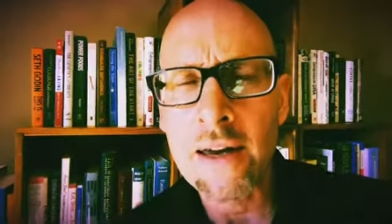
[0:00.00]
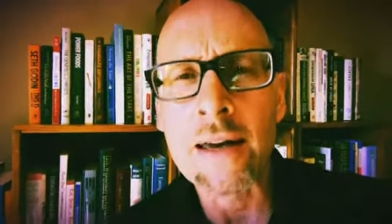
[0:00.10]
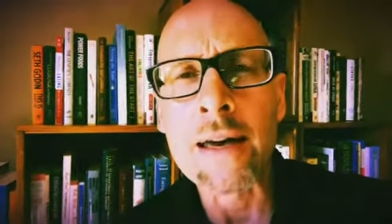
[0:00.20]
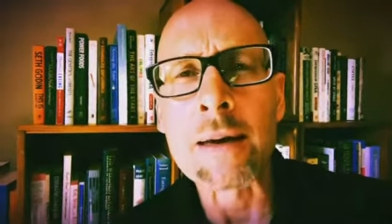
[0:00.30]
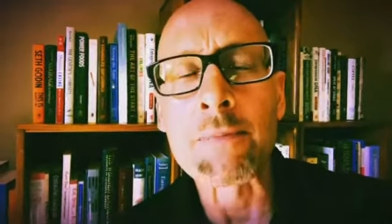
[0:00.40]

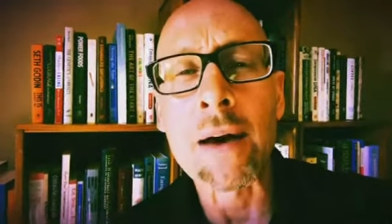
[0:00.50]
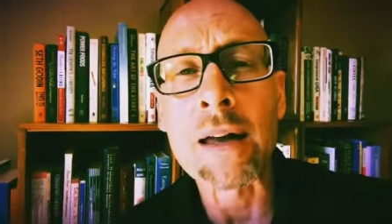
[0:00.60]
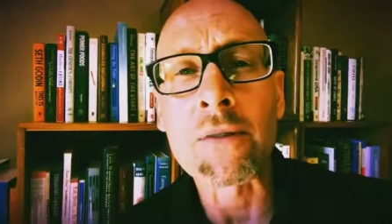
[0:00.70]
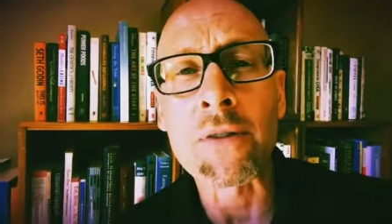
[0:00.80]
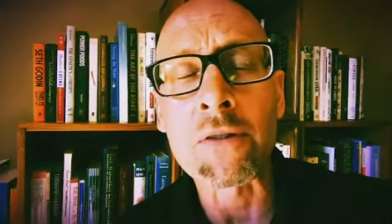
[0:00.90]
and
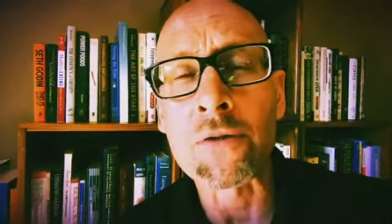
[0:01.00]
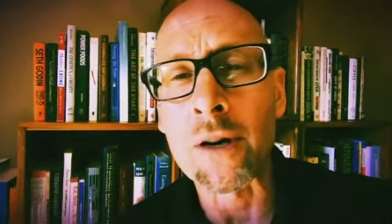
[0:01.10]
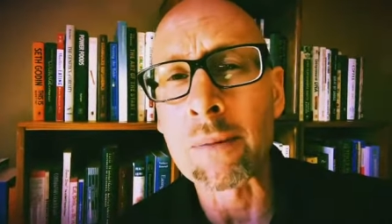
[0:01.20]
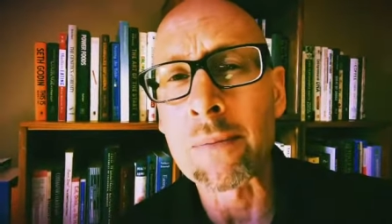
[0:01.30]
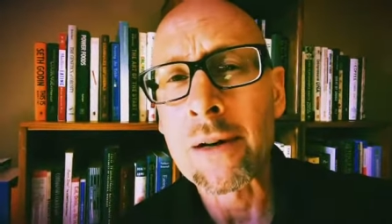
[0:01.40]
benefit
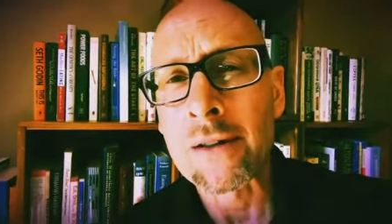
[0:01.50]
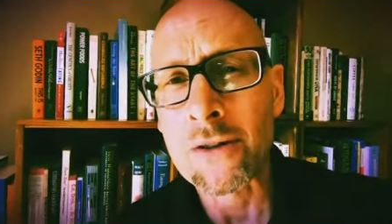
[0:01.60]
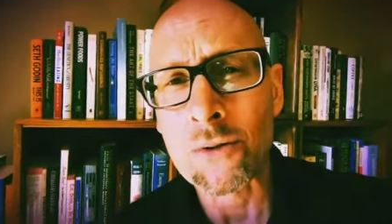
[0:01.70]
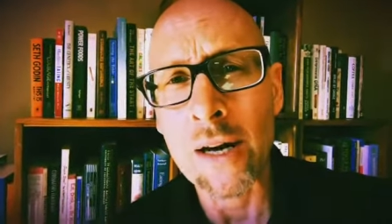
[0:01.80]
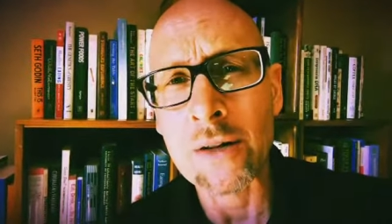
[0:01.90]
from the
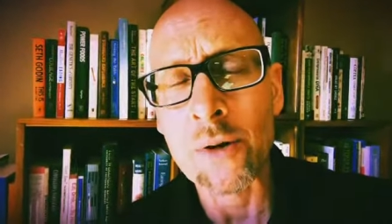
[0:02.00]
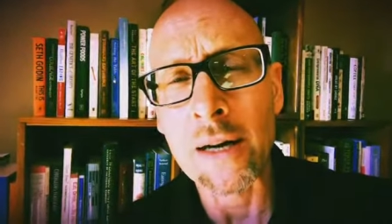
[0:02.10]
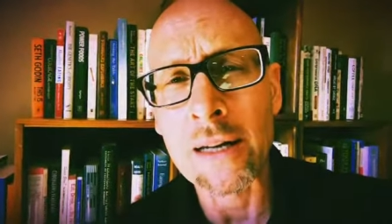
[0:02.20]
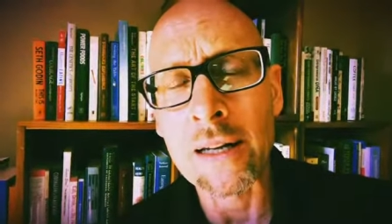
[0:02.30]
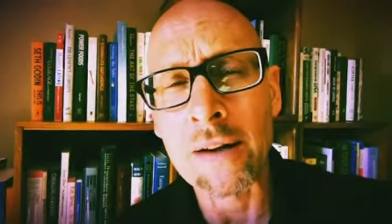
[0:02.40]
strength training
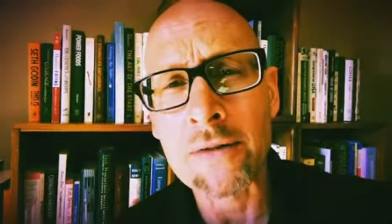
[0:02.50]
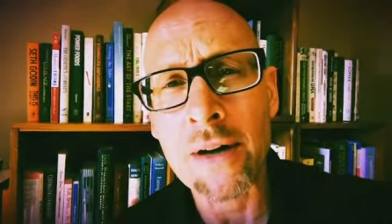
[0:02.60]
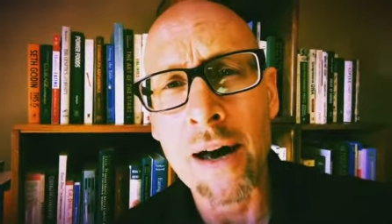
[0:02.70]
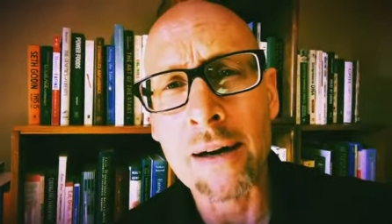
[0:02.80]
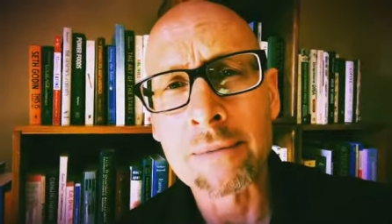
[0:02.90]
lifestyle.